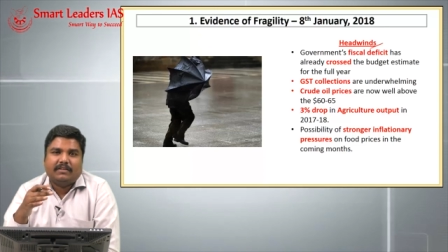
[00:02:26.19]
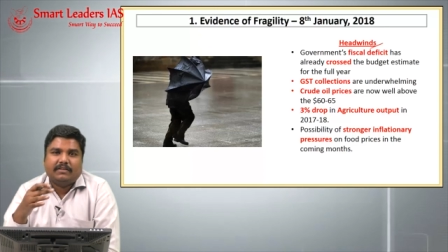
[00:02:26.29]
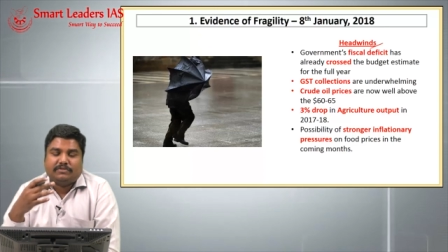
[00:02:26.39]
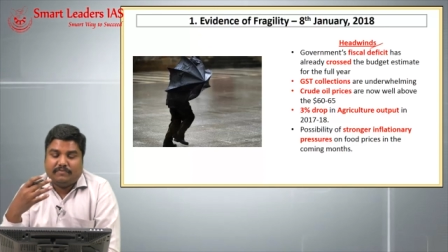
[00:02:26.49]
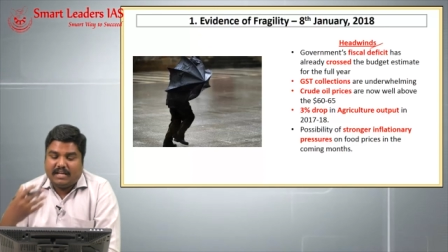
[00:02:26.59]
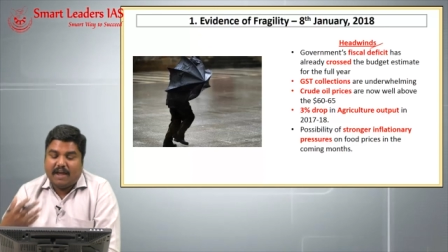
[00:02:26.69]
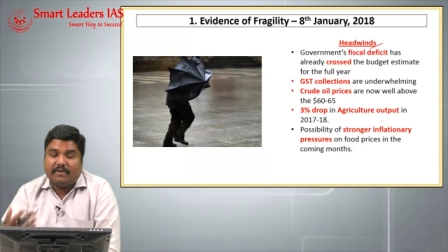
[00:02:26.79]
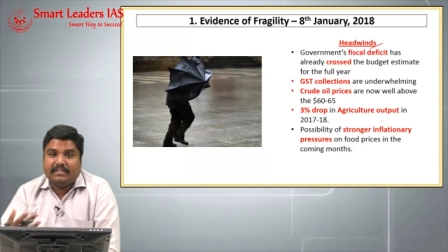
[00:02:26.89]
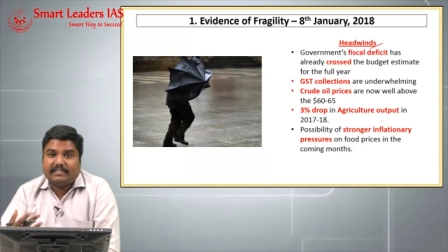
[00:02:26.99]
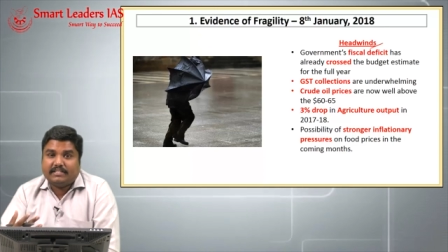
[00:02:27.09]
So we have to
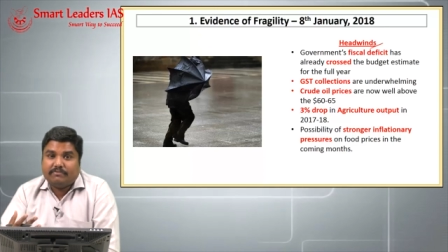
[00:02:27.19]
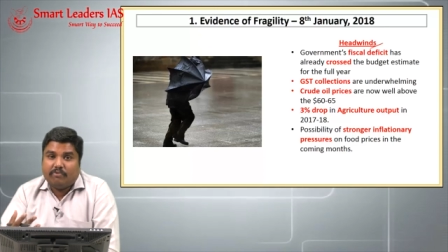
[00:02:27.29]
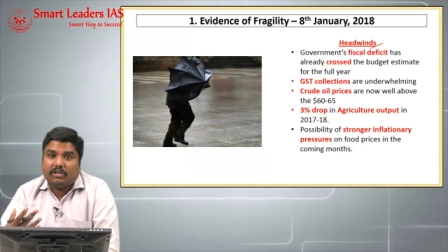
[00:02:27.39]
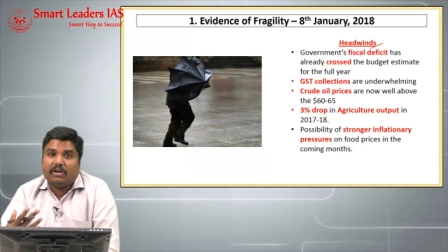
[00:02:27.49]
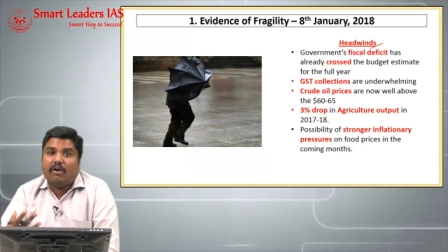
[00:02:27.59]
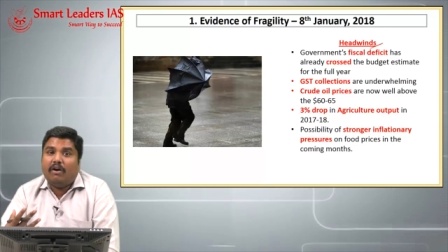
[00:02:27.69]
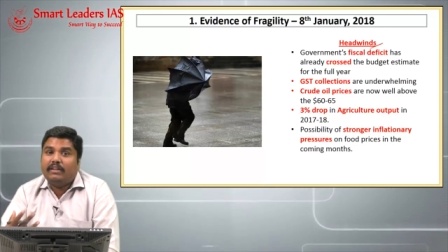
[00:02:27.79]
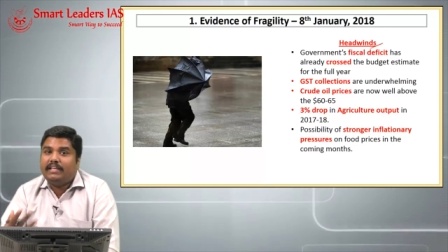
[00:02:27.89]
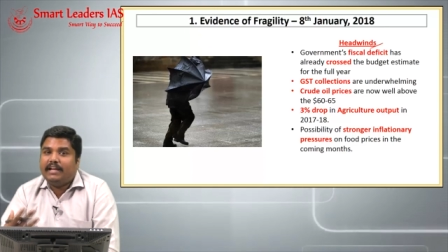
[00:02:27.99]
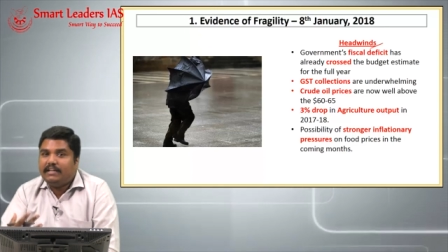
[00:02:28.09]
discuss what are all
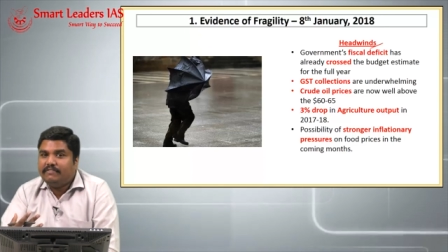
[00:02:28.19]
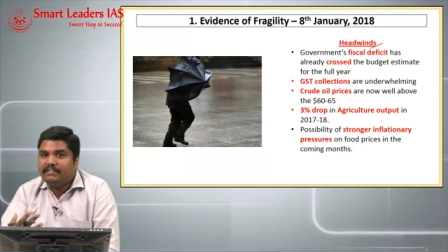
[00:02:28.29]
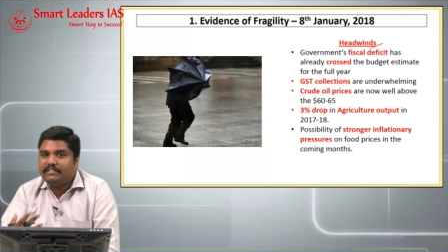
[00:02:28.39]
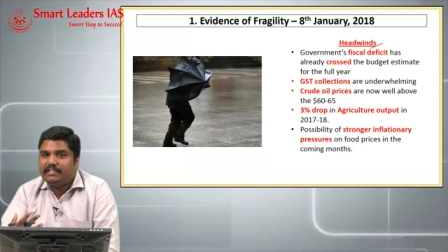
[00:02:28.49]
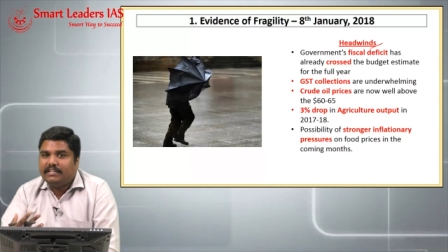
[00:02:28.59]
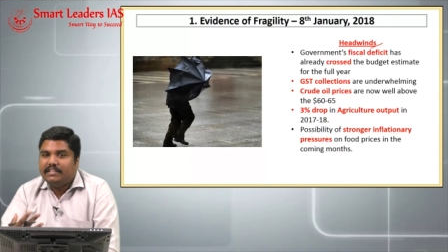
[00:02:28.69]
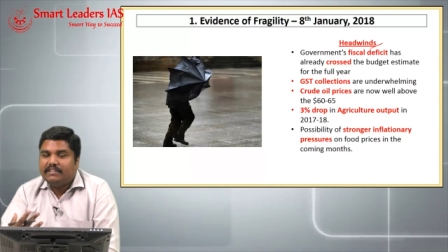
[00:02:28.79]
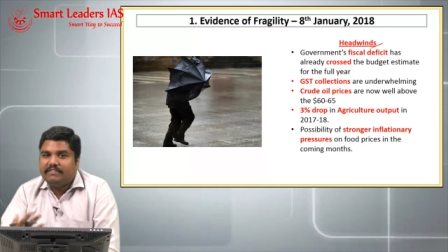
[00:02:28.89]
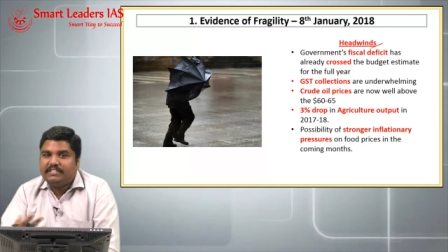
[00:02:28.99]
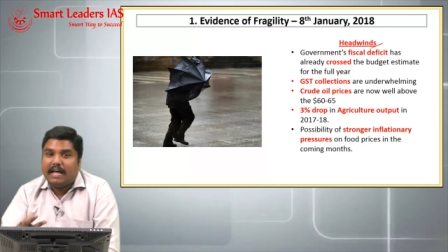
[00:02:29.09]
the headwinds
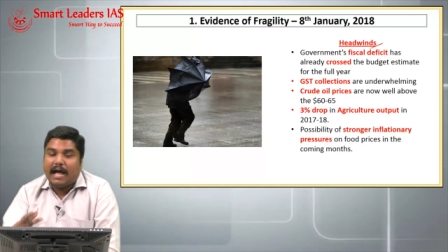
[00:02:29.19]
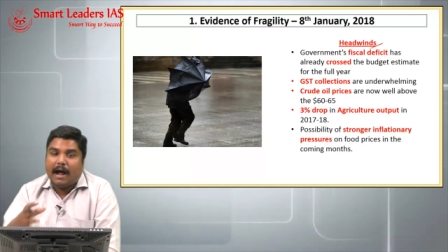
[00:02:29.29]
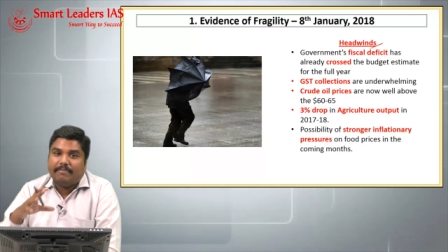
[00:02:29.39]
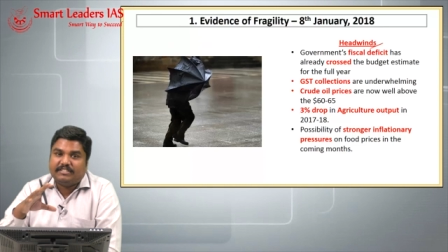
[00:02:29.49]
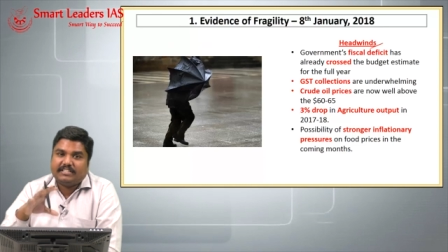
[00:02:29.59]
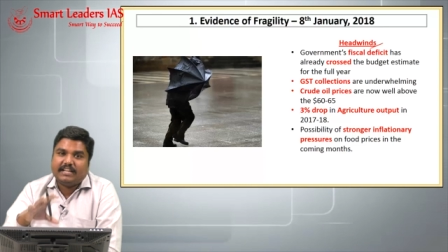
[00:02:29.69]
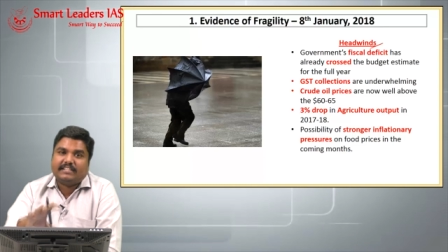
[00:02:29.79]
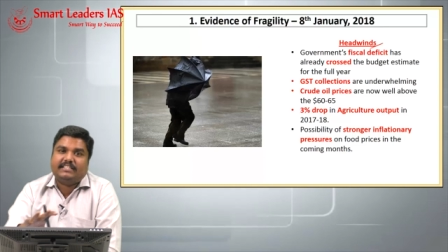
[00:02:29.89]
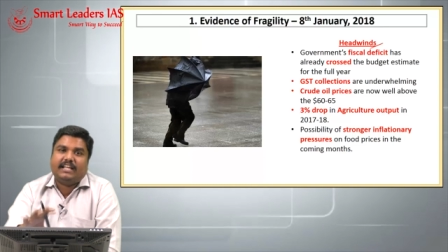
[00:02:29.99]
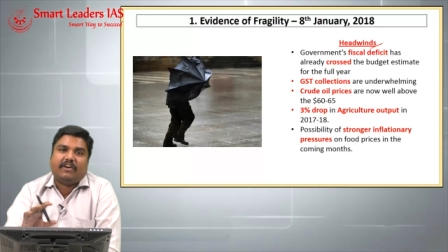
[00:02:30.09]
which obstructs
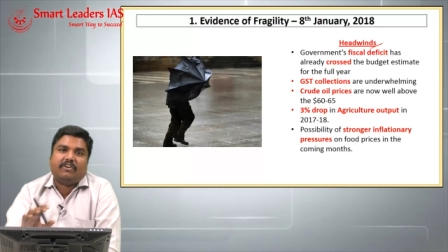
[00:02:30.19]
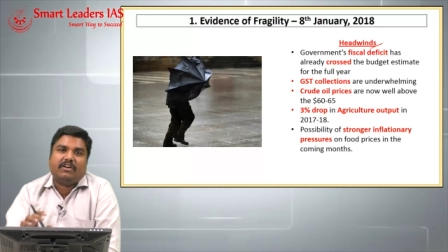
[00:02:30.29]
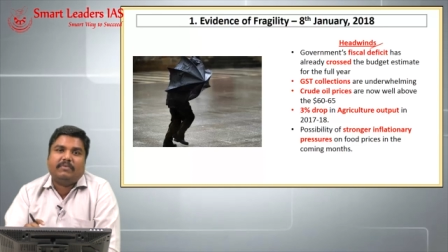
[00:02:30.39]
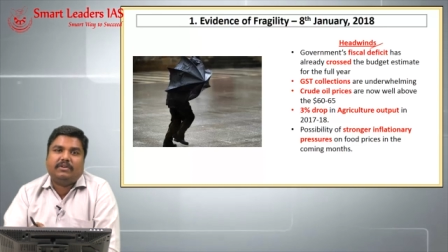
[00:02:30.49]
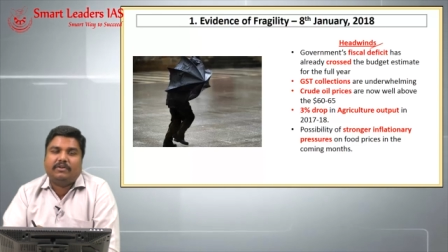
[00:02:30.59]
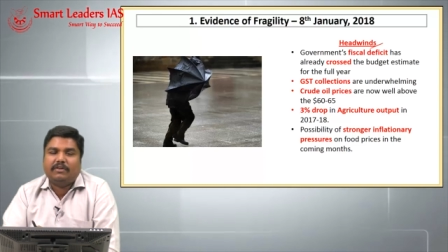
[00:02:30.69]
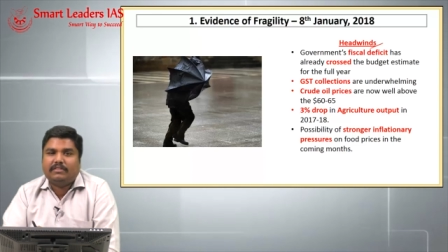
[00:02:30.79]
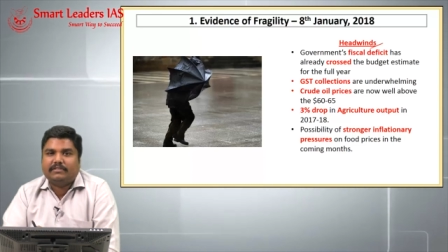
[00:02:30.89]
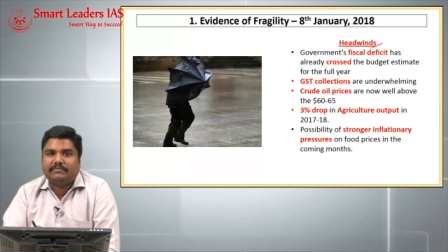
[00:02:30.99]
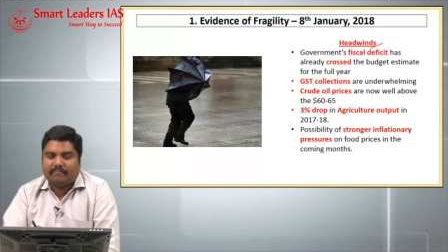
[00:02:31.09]
the economic growth.